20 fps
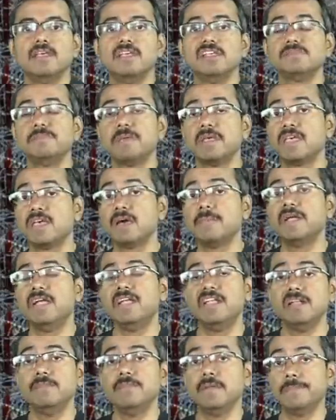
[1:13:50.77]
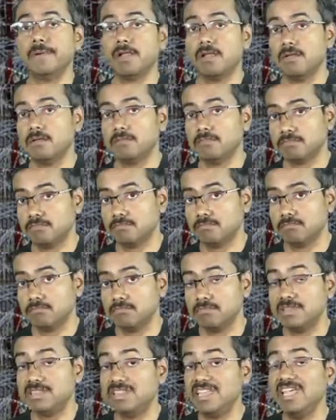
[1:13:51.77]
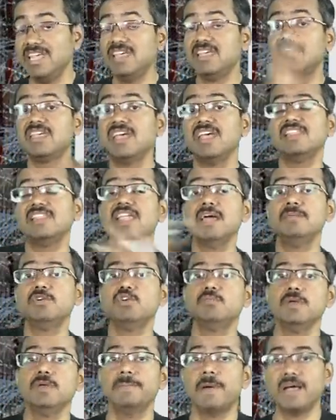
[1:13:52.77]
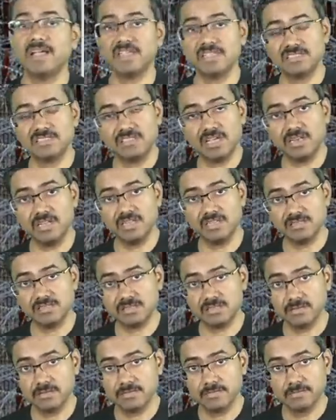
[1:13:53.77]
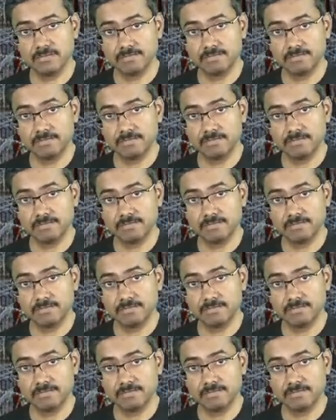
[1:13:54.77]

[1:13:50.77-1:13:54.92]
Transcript: He's picking up Indian people, thinking them to be Pakistanis.